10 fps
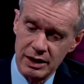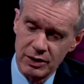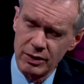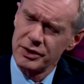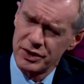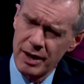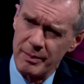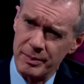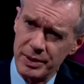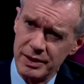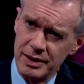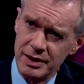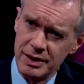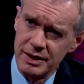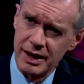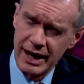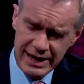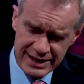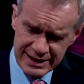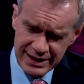Donald Trump
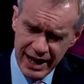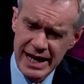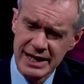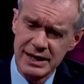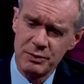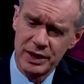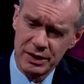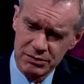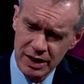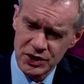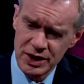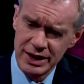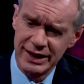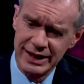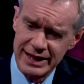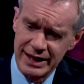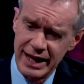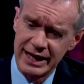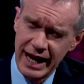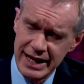has sided with a Russian leader
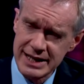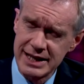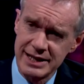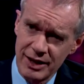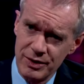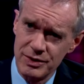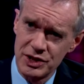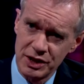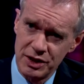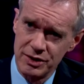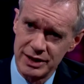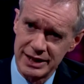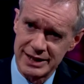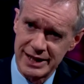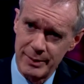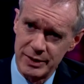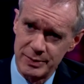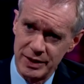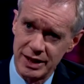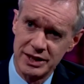against his own security
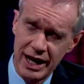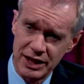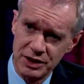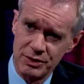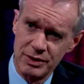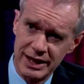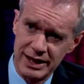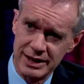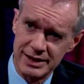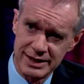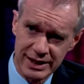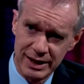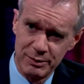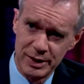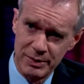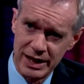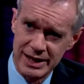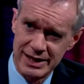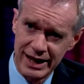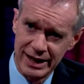establishment, and yet you're here sitting with
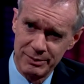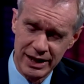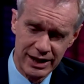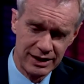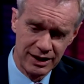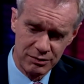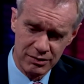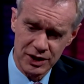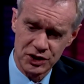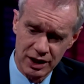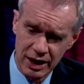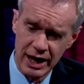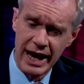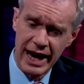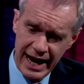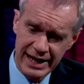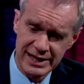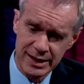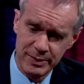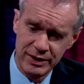me telling me that Russia
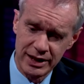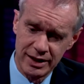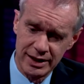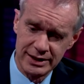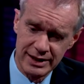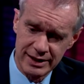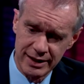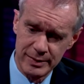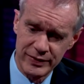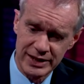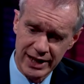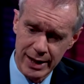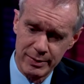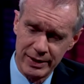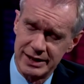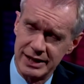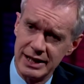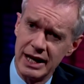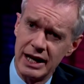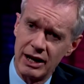has to be regarded in terms of its
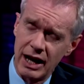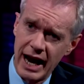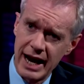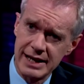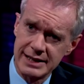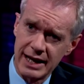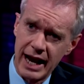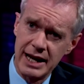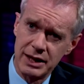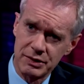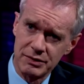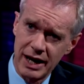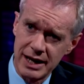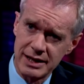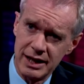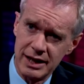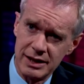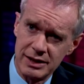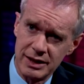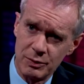capability as a threat
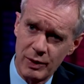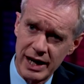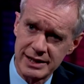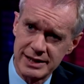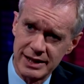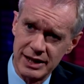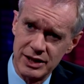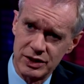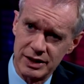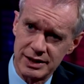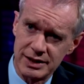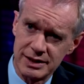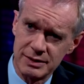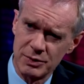to the West's interests.